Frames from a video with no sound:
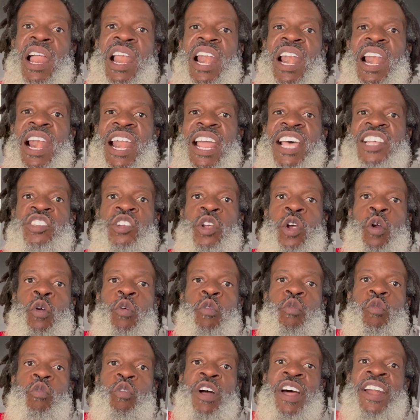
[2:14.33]
Let's
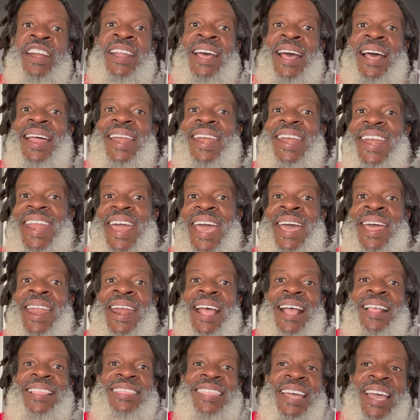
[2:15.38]
run that
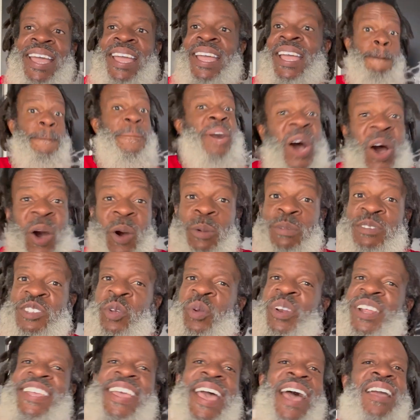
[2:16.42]
thing. Boom!
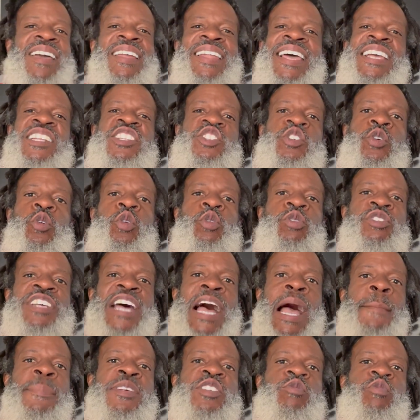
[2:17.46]
So to calculate Zulu
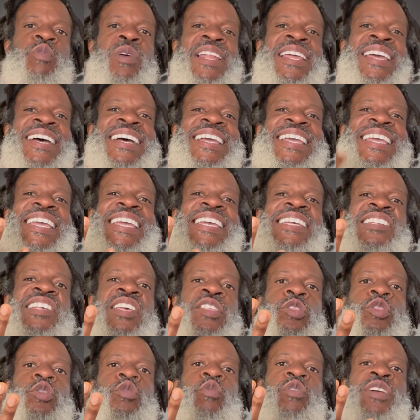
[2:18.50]
time is really an easy
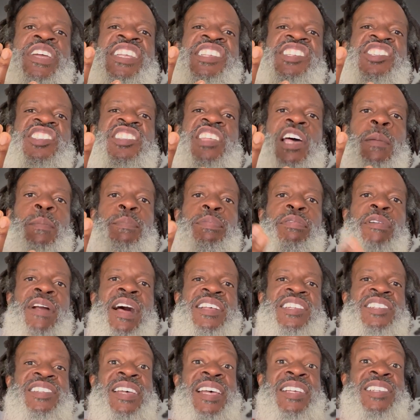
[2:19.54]
three-step
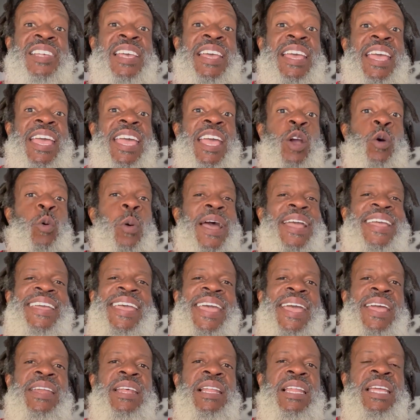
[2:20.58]
process. And quite
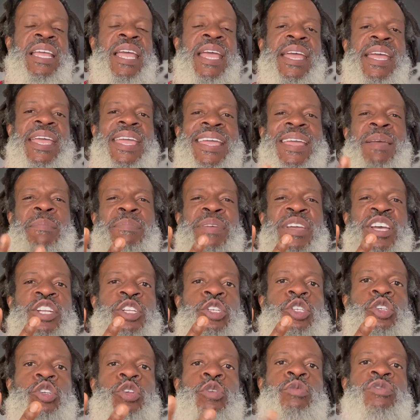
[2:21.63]
candidly, it can be a
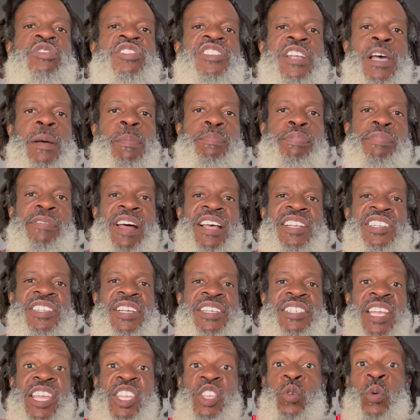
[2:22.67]
two-step
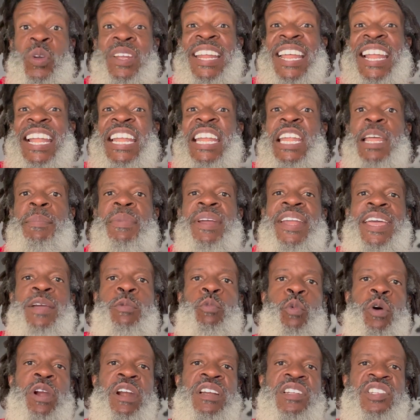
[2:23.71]
process and you can
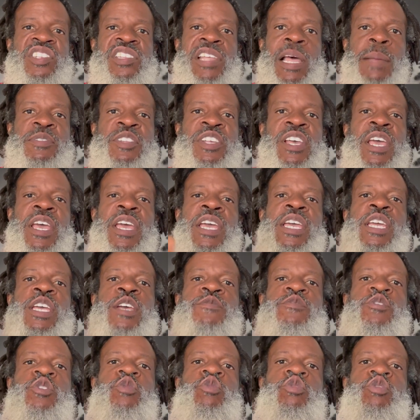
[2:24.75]
eliminate one of the steps
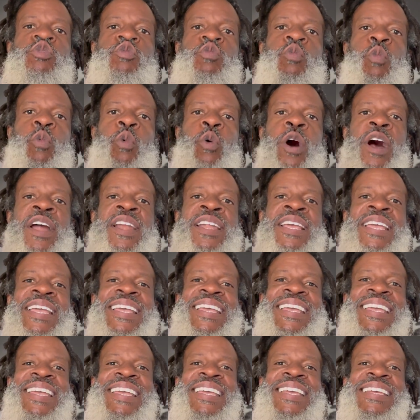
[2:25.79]
if you do one
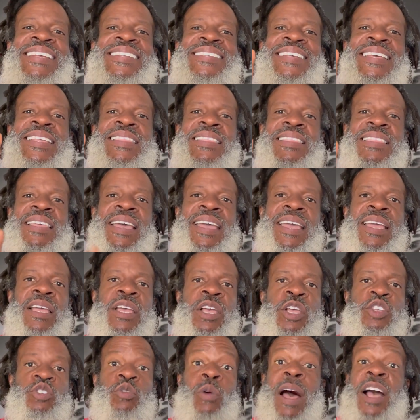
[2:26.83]
easy thing.
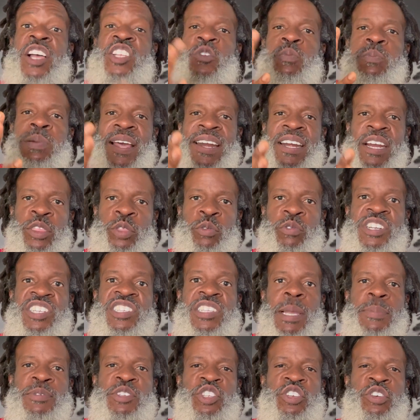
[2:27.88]
So I explain the three
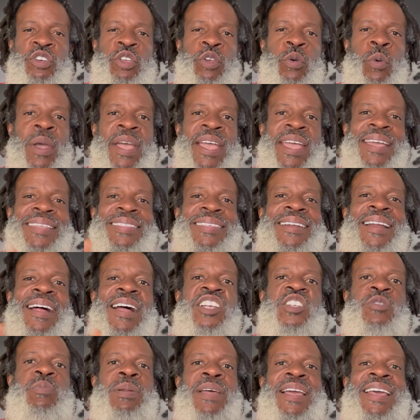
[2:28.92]
steps to you and then I
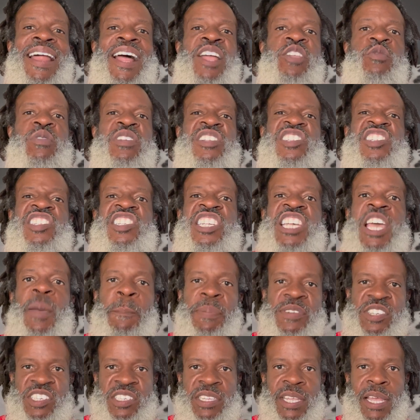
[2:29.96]
explain how you can skip
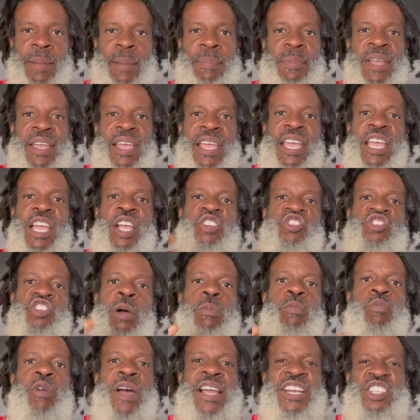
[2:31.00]
a step and
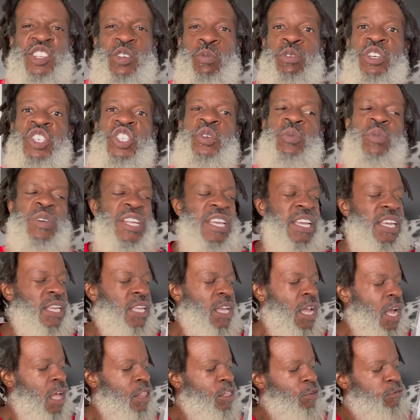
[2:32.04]
jump right to what you need.
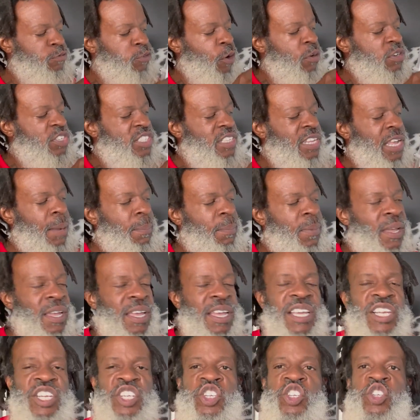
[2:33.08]
The first step
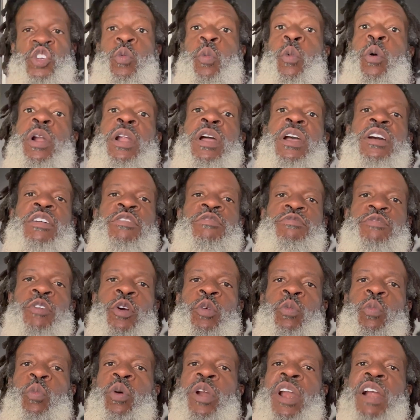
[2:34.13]
is you want to
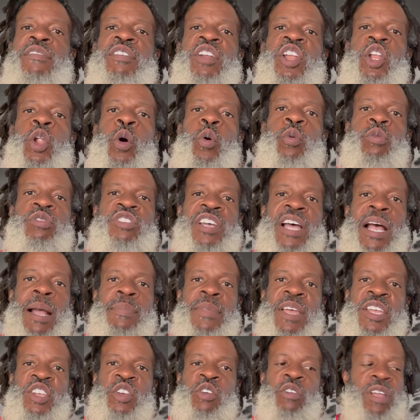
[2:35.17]
convert whatever local time
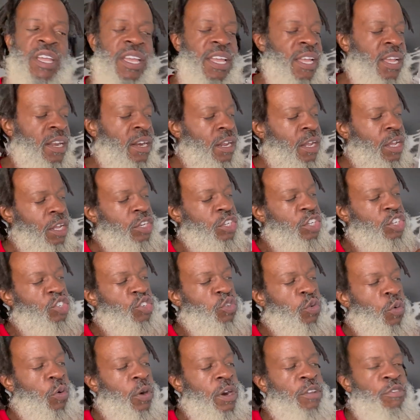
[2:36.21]
that you're in to
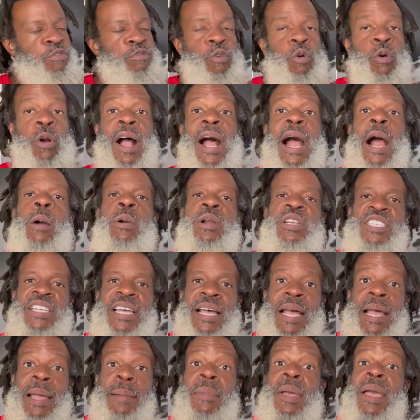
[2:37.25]
24 hour
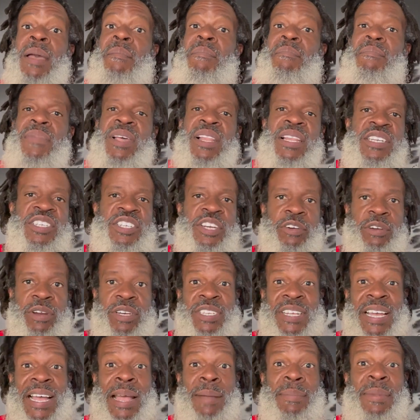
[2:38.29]
time, military
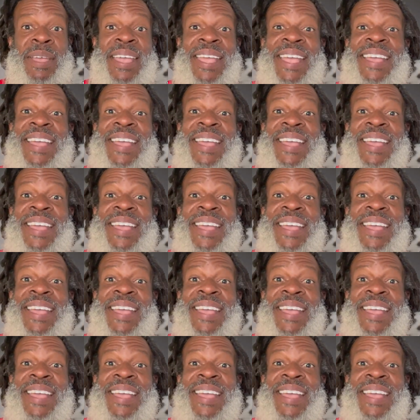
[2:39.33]
time.